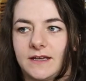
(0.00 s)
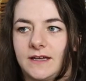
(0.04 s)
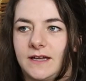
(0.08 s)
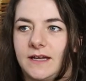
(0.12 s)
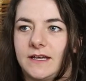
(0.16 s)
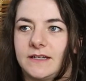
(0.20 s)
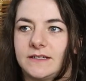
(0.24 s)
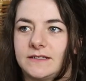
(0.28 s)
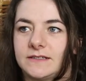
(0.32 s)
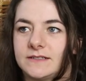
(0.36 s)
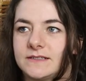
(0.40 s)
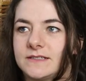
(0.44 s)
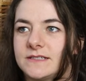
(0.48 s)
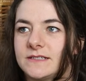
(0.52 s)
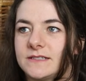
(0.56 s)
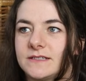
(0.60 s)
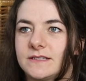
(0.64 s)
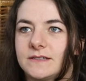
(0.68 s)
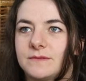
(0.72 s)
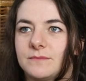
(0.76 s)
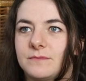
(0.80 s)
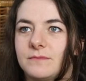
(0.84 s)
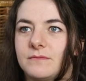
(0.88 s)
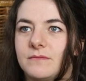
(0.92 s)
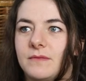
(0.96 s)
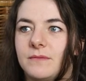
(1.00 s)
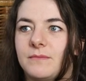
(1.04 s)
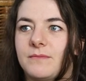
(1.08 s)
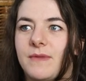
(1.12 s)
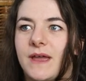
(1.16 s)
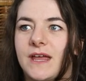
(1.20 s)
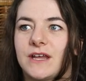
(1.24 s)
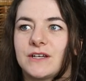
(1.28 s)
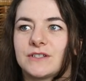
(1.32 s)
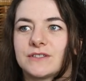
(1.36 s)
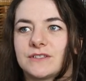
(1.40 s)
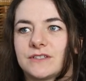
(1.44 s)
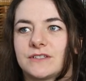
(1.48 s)
and
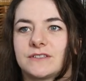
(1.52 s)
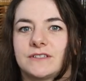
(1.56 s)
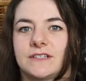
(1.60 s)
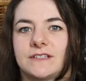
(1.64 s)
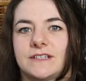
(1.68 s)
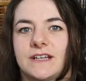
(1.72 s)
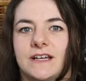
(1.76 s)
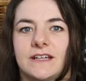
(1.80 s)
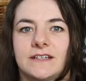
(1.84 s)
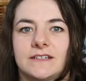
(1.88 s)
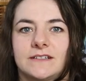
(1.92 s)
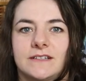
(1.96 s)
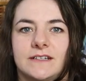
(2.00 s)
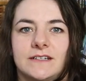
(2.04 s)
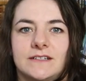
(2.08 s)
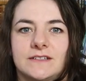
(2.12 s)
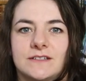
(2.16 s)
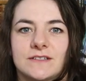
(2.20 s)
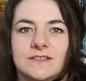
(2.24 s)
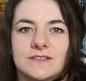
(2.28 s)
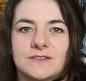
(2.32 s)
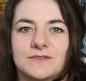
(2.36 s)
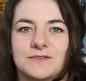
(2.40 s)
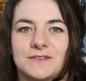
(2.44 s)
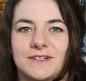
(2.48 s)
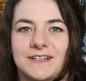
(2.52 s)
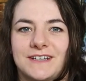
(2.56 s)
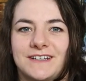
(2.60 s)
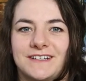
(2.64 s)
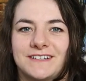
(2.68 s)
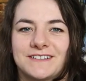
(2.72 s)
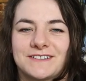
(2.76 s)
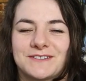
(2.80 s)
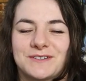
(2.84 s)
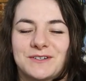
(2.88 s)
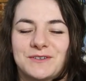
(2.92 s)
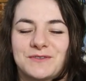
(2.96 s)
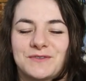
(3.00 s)
make sure that that industry
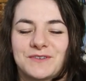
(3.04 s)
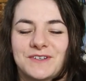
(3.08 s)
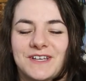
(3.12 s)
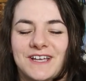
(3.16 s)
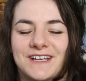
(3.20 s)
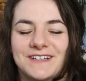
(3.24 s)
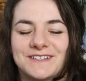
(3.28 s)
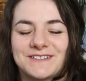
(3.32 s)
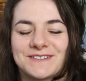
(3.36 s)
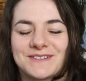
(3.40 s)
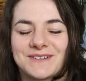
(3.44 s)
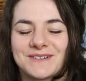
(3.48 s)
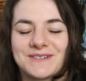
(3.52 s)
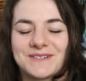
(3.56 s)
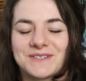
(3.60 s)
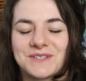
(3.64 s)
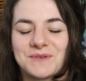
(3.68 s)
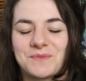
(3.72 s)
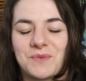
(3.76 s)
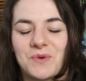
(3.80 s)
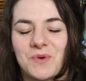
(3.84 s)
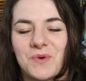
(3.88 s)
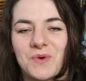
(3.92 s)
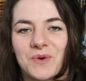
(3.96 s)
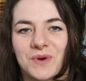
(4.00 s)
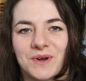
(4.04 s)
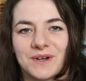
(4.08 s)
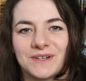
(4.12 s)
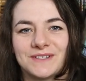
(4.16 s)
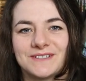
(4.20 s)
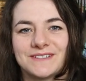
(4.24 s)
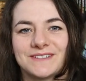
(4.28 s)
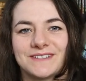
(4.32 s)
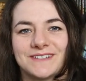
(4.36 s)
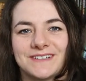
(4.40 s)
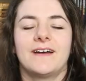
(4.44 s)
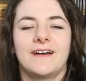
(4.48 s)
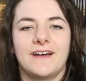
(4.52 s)
sort of gains our
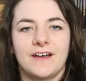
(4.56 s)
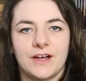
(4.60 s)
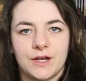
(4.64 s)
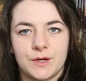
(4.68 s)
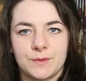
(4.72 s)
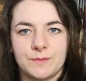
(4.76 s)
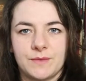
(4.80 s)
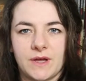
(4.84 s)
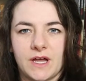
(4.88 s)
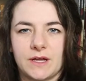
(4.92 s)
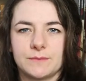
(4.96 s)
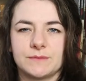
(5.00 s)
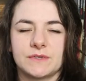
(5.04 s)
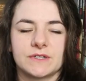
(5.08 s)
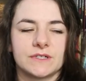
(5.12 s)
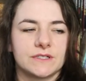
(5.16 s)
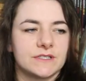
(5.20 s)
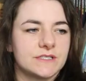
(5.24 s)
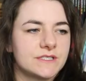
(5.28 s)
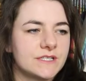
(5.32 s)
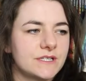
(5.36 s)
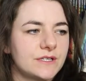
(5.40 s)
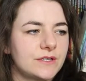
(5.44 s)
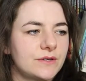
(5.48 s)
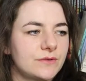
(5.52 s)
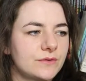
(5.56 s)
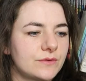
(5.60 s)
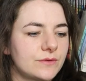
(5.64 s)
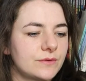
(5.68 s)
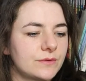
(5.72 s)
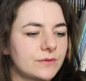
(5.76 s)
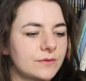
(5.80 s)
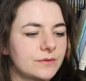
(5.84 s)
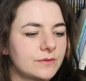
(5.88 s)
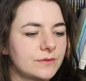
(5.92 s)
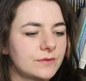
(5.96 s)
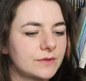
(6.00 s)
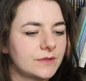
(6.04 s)
support. I'm not going to take you
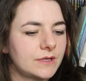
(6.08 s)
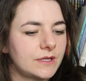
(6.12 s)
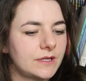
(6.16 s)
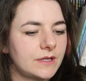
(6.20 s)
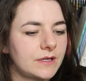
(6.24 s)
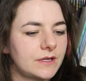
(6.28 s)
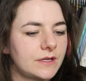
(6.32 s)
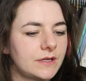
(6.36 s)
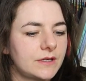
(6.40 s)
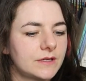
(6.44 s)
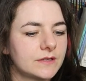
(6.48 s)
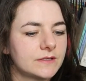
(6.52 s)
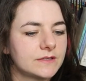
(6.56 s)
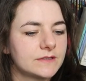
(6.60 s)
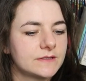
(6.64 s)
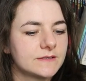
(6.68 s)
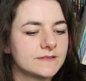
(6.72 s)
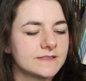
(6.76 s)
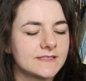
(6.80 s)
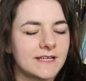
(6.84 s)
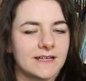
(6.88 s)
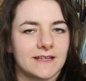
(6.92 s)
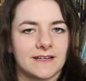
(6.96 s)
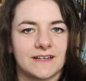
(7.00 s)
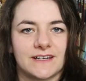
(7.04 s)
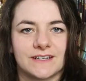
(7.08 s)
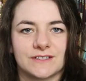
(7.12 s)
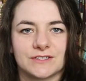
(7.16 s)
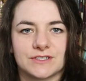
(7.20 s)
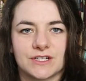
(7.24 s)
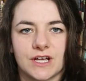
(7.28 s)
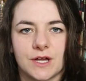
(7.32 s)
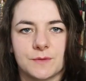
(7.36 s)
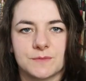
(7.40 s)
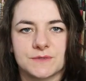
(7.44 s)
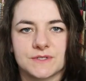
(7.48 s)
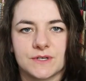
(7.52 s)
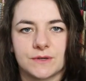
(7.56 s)
through the secondhand
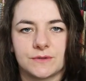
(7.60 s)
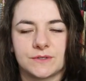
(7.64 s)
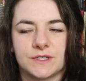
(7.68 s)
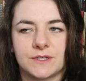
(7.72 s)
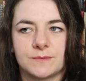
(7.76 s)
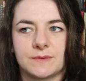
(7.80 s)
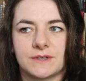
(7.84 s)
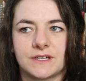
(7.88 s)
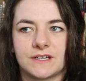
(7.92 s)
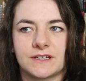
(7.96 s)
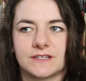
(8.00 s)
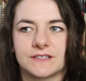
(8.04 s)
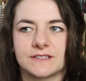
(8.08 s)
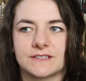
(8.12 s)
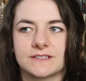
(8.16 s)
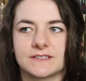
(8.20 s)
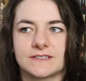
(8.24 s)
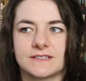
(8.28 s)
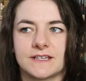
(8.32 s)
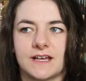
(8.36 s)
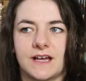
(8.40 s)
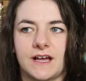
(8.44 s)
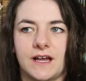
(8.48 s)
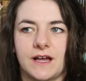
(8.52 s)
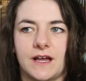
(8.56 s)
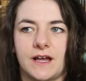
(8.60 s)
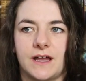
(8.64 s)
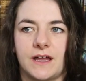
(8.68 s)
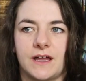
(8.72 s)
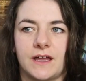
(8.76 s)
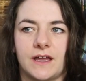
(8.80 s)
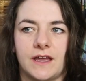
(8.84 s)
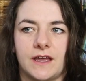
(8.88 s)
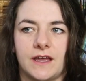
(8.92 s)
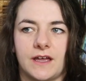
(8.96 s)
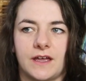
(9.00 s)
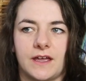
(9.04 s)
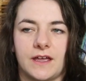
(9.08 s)
shops, only because
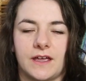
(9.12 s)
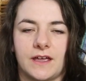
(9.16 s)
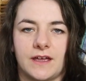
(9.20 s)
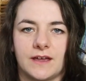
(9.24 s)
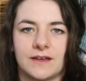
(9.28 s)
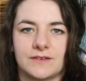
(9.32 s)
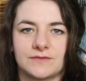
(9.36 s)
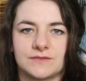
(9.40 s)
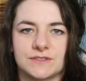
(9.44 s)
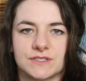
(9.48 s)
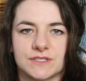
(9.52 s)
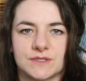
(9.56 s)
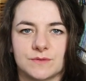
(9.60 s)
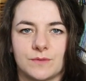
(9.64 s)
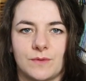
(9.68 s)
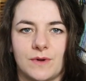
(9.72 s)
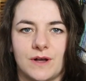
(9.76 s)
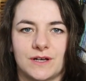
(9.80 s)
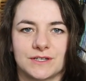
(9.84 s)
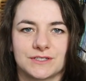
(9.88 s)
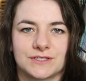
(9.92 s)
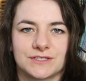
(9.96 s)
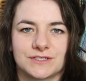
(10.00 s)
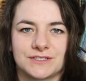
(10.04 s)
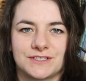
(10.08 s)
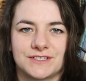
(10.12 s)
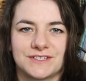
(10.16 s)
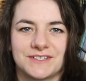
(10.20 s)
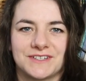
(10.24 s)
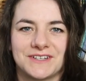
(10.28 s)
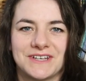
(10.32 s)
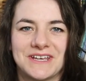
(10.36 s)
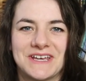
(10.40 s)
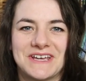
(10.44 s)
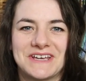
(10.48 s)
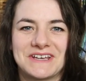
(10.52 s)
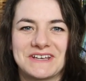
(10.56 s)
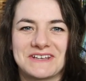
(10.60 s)
I have just washed
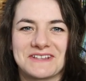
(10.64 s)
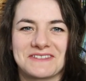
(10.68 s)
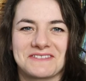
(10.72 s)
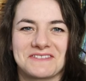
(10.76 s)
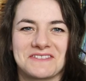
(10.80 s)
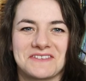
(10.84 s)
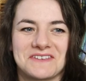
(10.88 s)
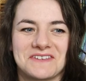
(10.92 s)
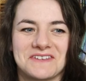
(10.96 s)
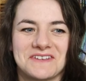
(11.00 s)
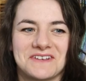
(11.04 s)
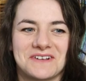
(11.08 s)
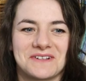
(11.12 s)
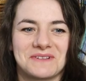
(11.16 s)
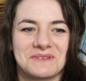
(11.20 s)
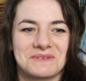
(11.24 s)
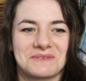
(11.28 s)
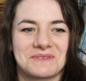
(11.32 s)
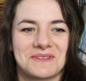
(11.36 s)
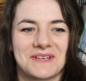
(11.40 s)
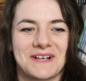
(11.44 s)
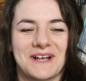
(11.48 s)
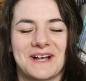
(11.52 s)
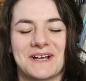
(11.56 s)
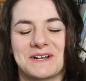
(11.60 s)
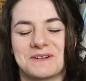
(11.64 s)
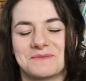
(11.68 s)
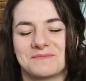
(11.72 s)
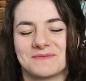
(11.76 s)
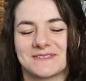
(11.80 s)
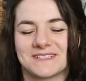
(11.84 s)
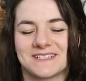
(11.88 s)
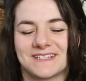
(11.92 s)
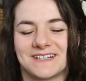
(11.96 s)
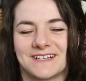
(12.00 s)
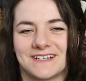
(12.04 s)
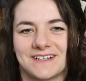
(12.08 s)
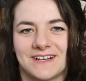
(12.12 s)
the clothing
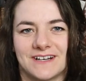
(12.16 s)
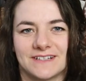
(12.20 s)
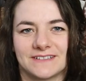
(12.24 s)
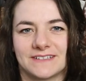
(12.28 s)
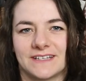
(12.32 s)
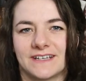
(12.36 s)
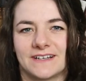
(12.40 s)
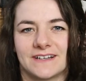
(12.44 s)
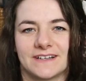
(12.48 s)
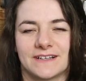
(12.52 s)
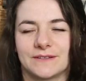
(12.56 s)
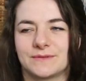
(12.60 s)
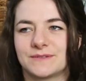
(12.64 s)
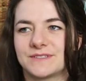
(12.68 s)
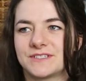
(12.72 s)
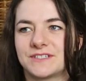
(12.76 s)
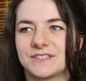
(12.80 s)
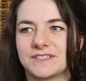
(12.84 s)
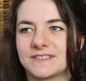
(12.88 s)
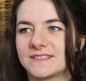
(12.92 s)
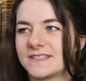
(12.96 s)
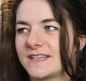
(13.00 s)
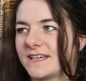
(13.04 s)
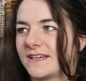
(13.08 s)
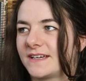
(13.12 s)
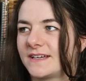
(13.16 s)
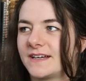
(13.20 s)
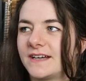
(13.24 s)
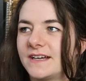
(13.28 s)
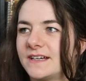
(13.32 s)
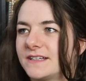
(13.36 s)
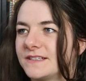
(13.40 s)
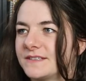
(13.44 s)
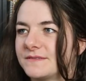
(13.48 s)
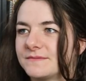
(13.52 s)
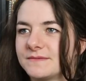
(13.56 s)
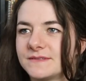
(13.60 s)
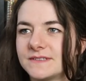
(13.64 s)
items that I got there. It was just like
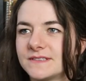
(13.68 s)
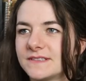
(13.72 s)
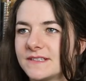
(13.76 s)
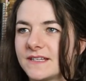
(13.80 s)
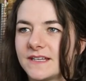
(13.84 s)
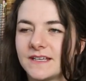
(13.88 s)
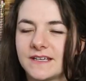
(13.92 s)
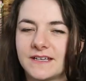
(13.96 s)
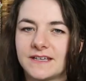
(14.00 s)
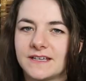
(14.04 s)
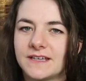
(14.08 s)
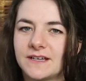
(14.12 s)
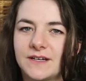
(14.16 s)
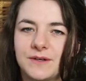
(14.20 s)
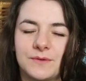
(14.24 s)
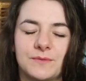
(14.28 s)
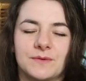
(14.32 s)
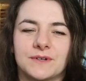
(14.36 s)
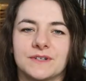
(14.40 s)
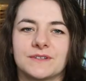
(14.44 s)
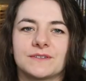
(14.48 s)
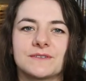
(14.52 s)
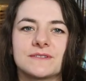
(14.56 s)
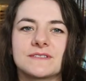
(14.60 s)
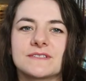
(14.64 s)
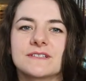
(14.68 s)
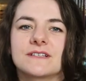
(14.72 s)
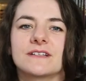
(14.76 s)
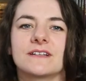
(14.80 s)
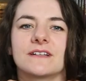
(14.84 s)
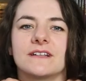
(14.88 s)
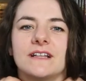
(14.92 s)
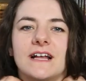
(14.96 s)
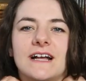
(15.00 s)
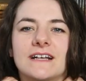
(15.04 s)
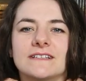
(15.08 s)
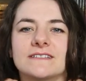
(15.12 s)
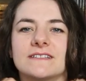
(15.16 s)
one of those
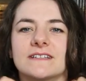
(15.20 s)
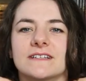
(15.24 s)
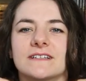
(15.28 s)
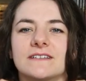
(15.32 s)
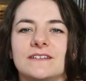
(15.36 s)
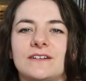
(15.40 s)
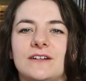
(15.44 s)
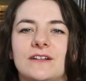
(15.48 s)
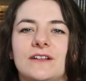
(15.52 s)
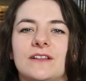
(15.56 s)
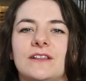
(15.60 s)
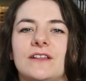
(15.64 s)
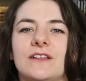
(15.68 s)
classic little